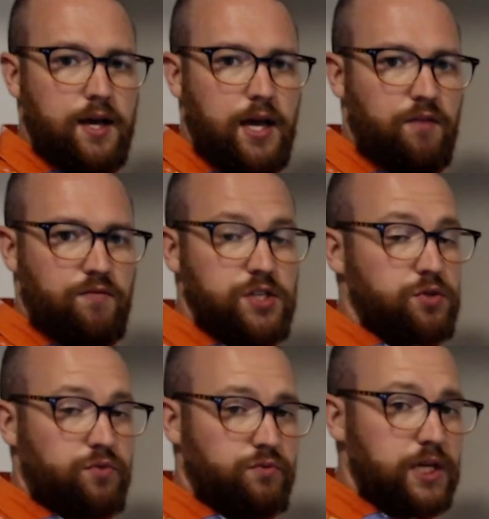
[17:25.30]
if this is
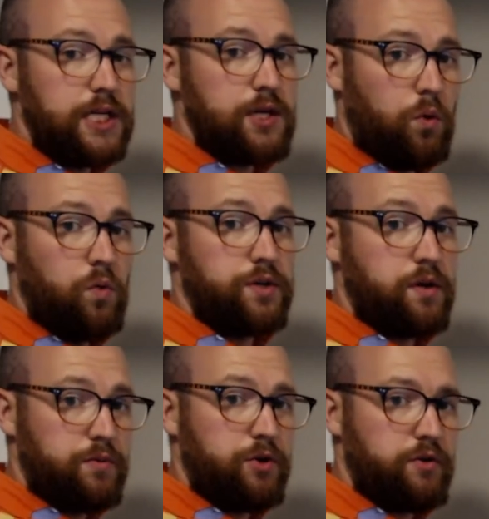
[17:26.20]
a really old
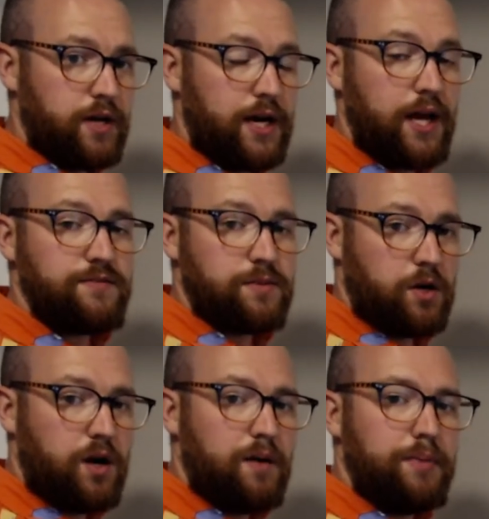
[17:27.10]
computer and I have some
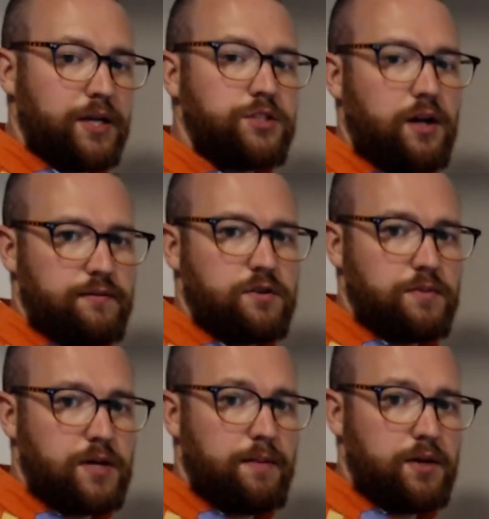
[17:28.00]
complex JavaScript
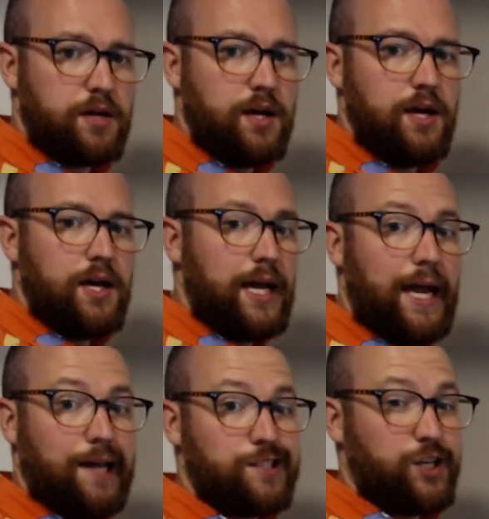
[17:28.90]
happening,
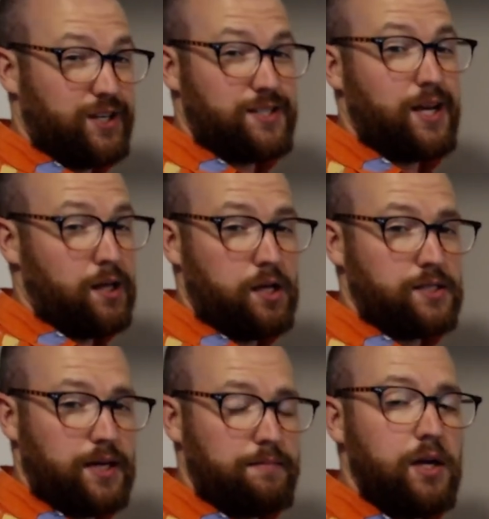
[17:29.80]
it's going to take a long
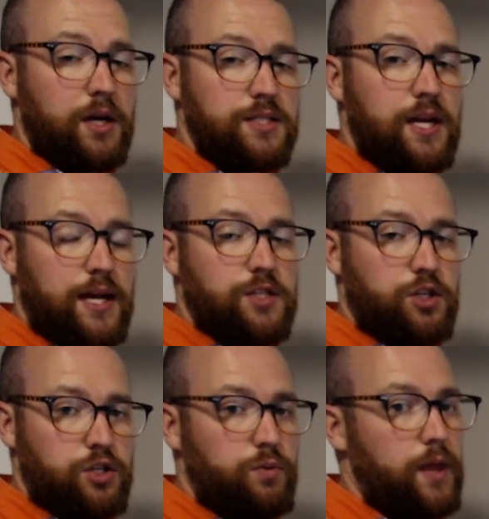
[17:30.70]
time because it has to
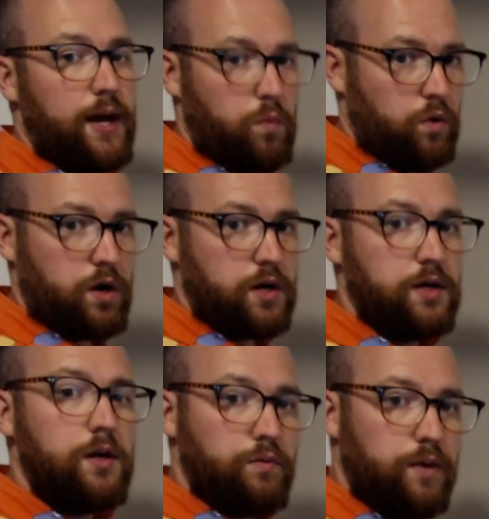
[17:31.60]
do that work,
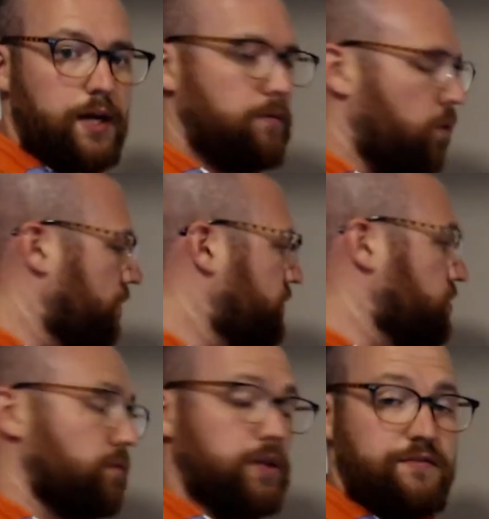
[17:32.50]
right? Or if it's a
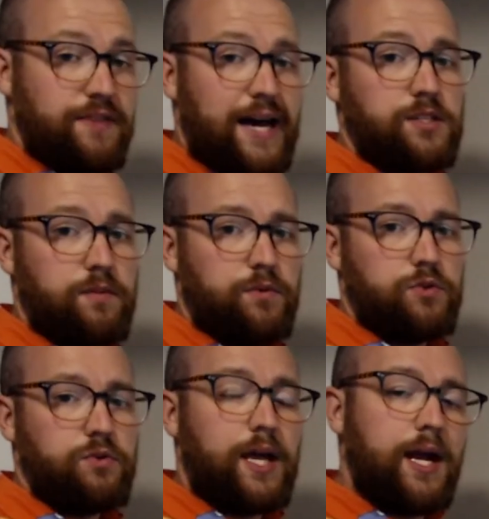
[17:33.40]
really fast computer.
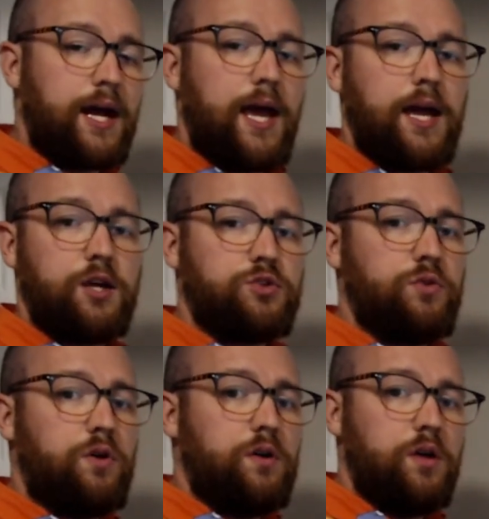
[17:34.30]
So again, I can't
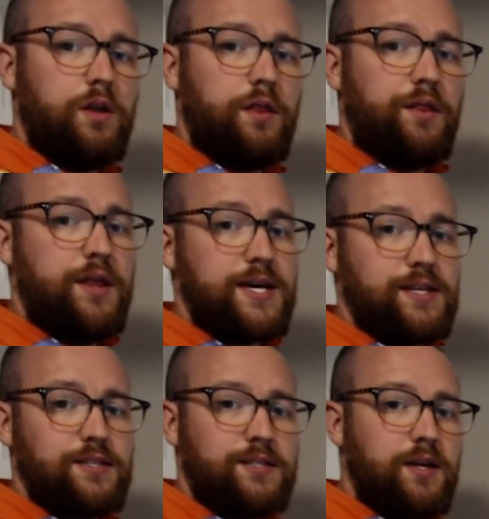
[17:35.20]
control
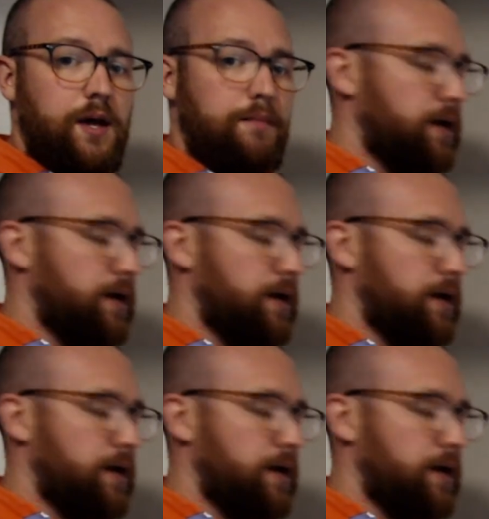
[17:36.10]
this, but I